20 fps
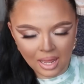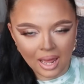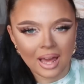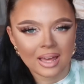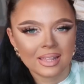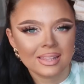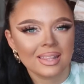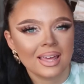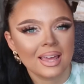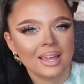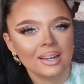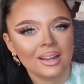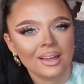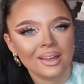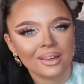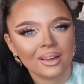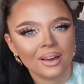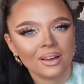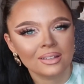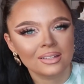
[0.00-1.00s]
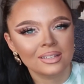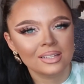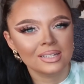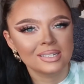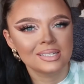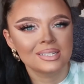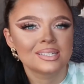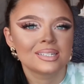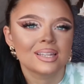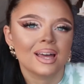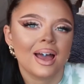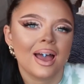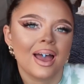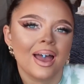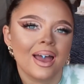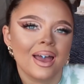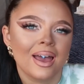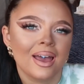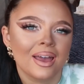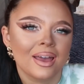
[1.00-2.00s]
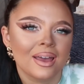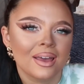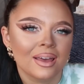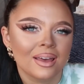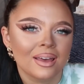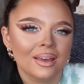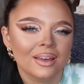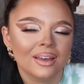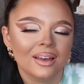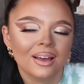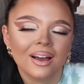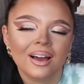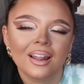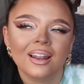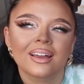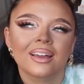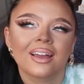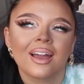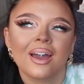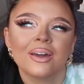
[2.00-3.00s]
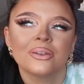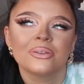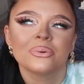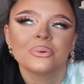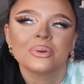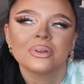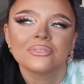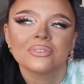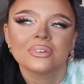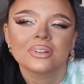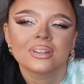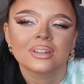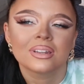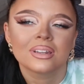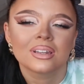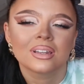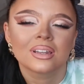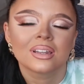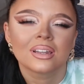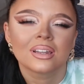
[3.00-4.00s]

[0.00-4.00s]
And then I got this, uh, like, how do you even